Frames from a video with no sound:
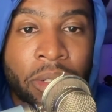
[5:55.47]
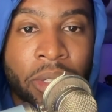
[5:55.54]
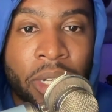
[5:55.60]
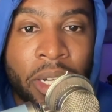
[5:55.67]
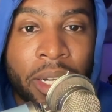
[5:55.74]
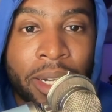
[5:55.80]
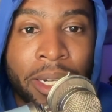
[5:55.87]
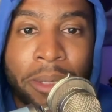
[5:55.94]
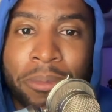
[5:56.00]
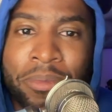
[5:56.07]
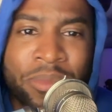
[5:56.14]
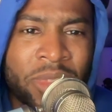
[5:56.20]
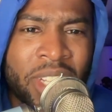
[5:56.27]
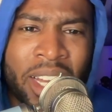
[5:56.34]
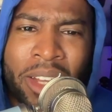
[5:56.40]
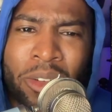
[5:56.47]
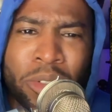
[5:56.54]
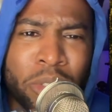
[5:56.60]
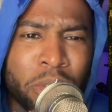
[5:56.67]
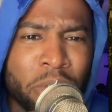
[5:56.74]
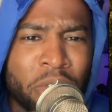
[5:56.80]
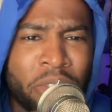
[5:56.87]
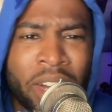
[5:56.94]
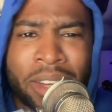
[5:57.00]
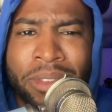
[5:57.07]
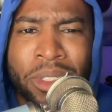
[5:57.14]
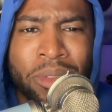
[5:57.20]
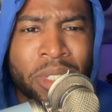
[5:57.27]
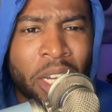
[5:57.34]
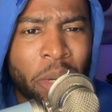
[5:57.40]
I don't do the
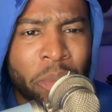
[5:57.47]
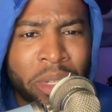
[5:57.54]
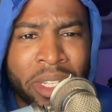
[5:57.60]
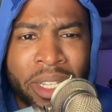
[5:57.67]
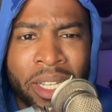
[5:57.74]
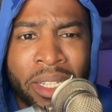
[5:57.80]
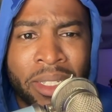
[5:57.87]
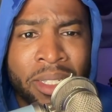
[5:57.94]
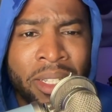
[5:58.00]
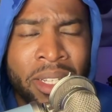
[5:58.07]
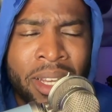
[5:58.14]
529 plans.